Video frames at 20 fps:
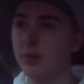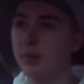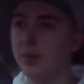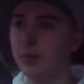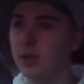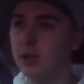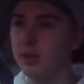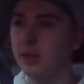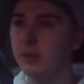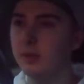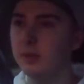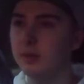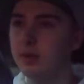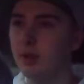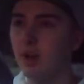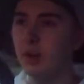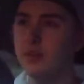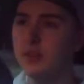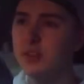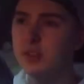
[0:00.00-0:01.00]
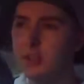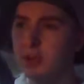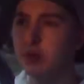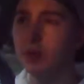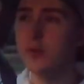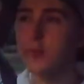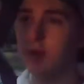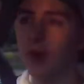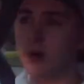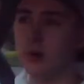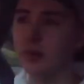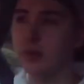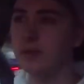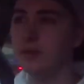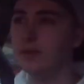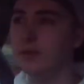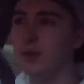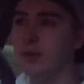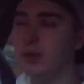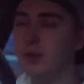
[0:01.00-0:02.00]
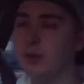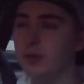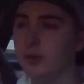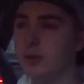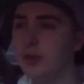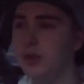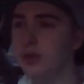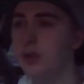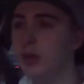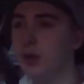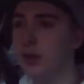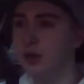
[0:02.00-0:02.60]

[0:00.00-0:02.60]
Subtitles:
But yeah, that one's got over 2,000 views,